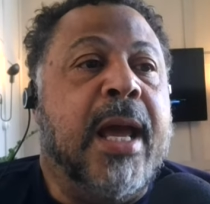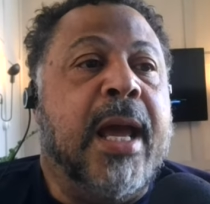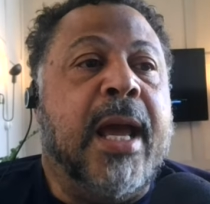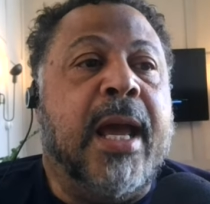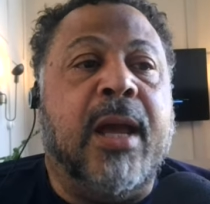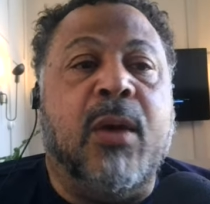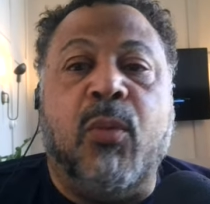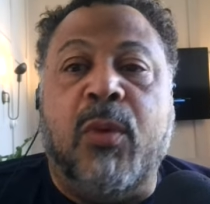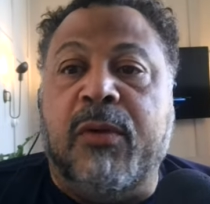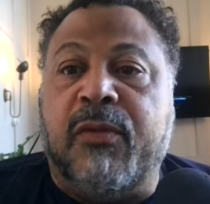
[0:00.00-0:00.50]

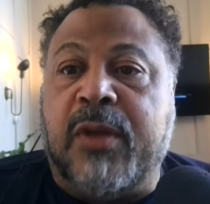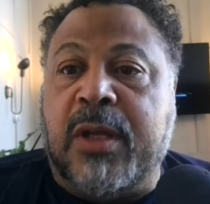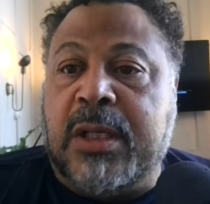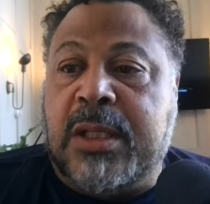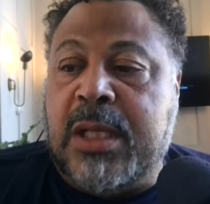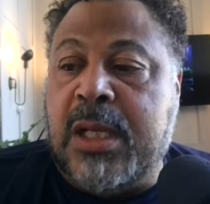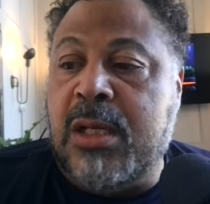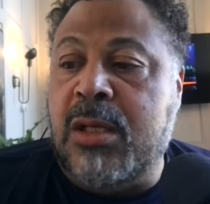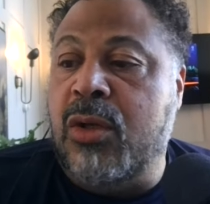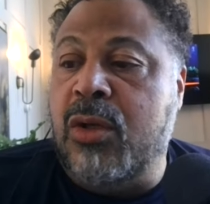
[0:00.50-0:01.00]
And we've
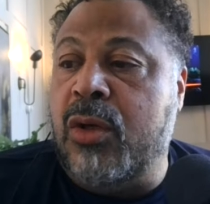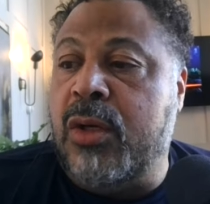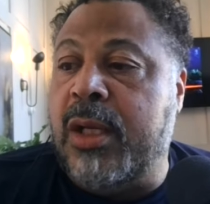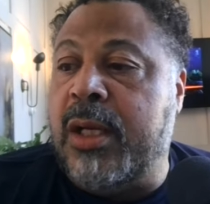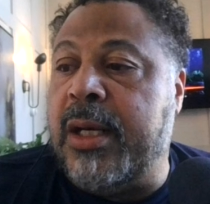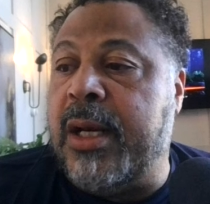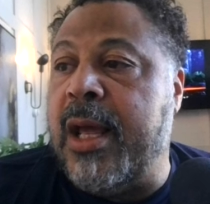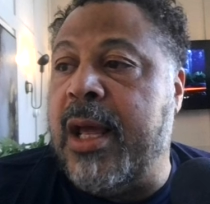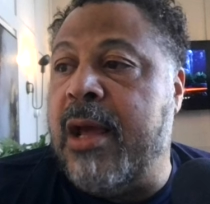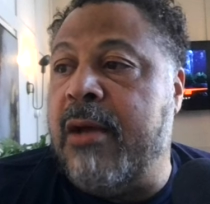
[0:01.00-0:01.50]
continued it
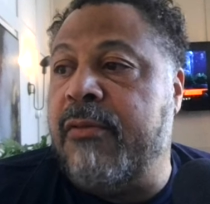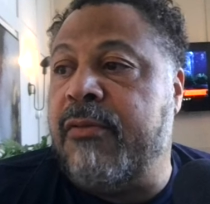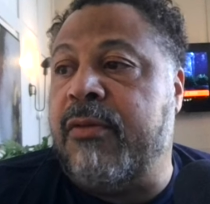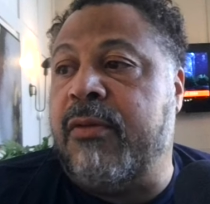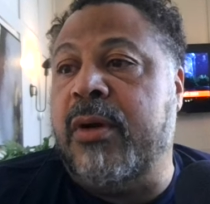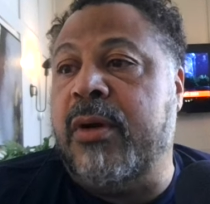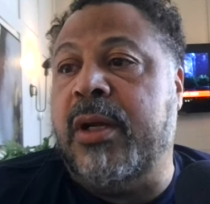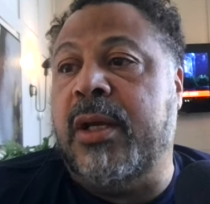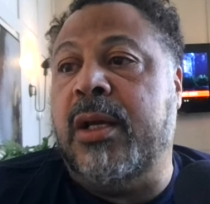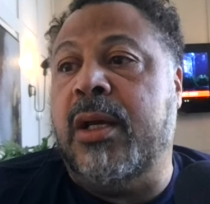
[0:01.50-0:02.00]

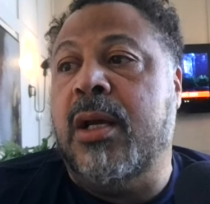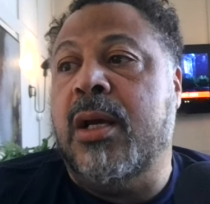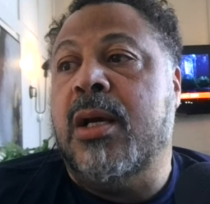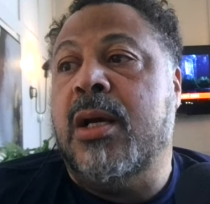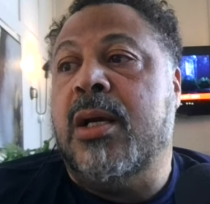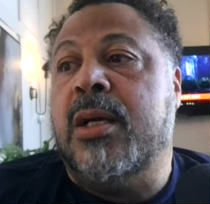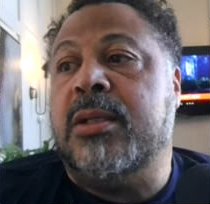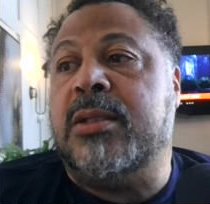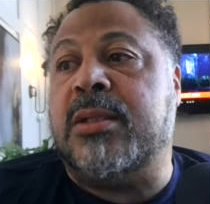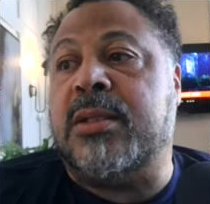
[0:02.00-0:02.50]
every
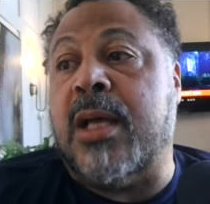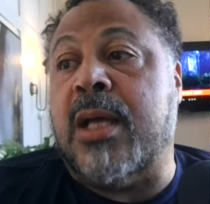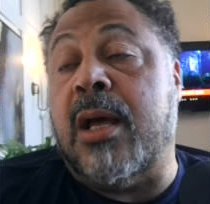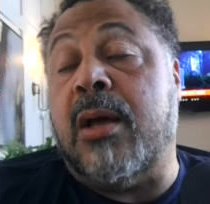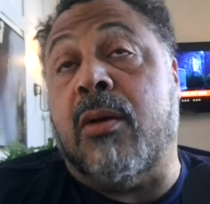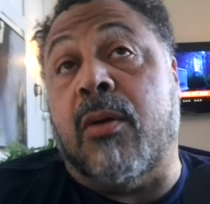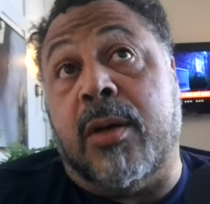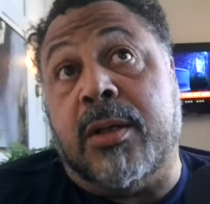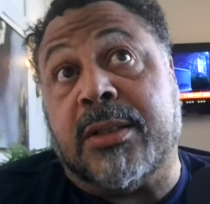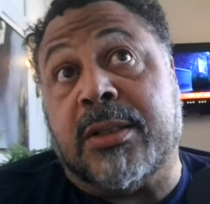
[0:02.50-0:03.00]
sat-
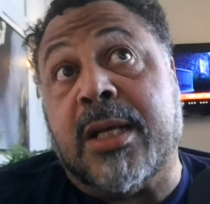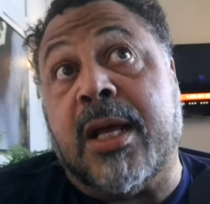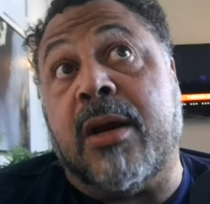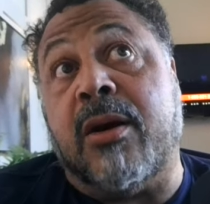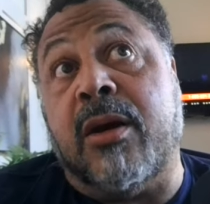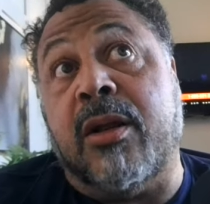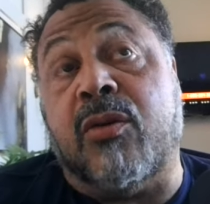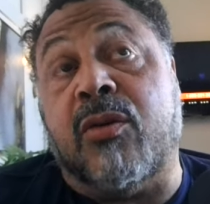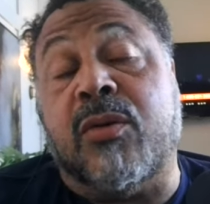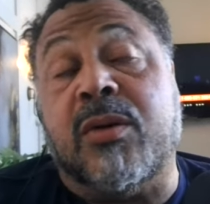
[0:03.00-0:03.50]
uh,
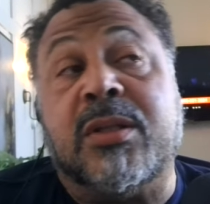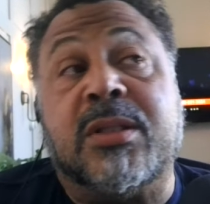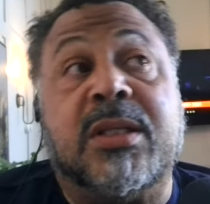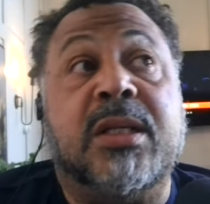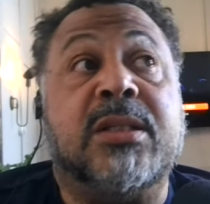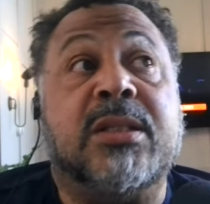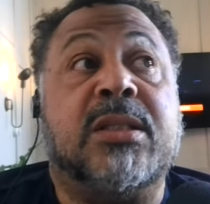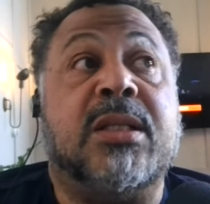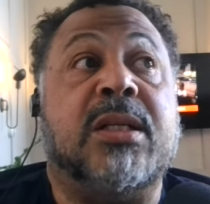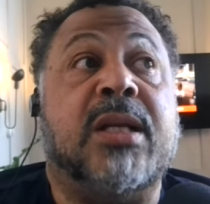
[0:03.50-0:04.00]
Saturday during the
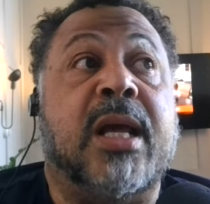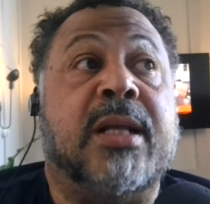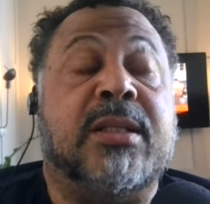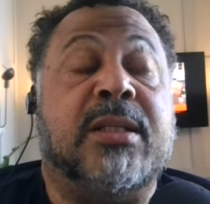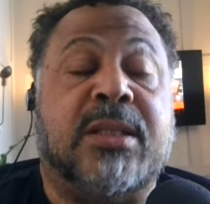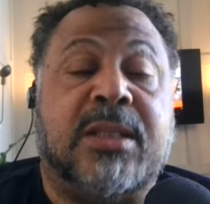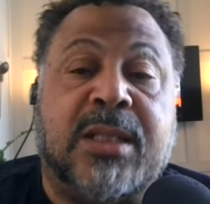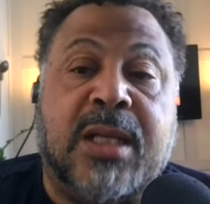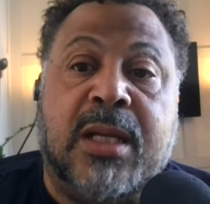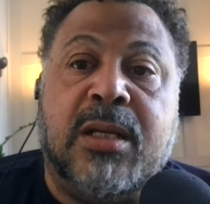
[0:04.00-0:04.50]
season and
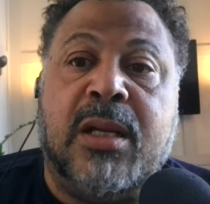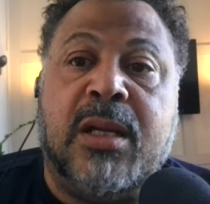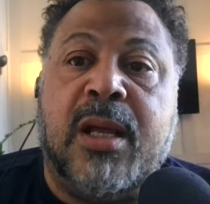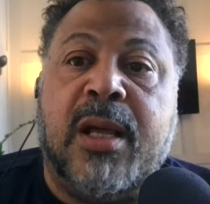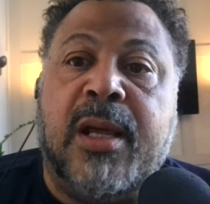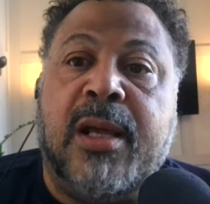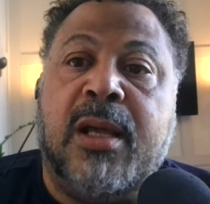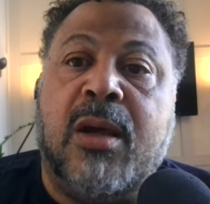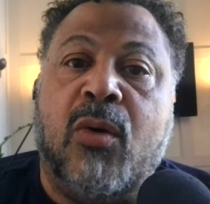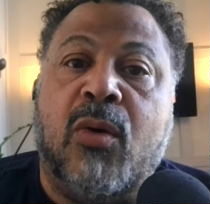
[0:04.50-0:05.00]

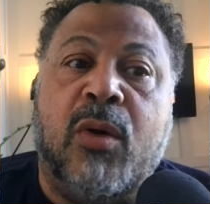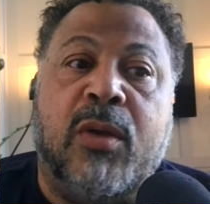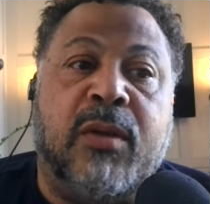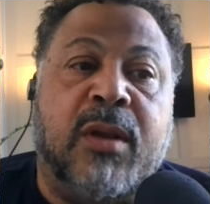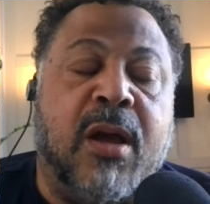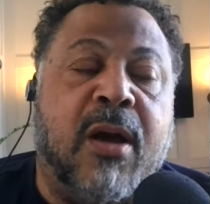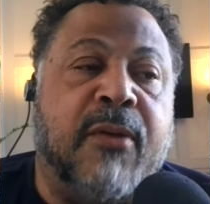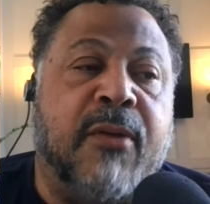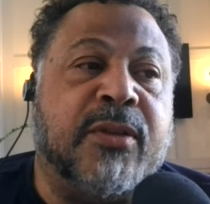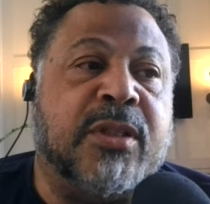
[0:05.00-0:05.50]
Sunday in the
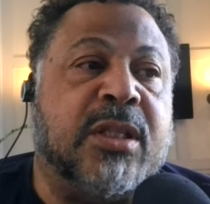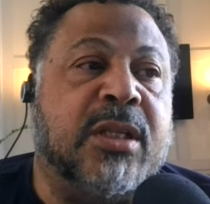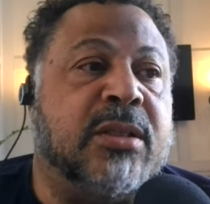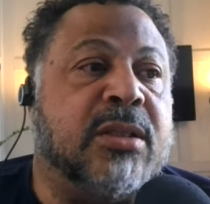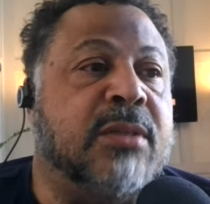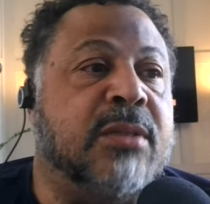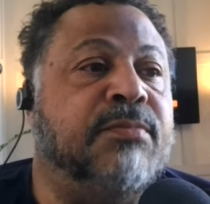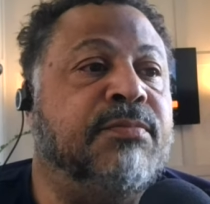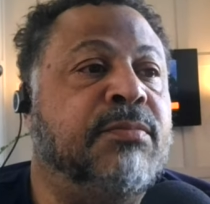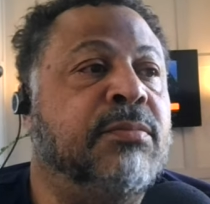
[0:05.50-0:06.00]
off
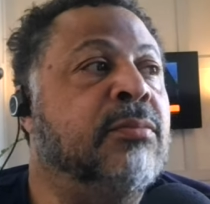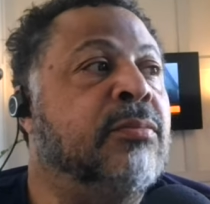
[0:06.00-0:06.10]
season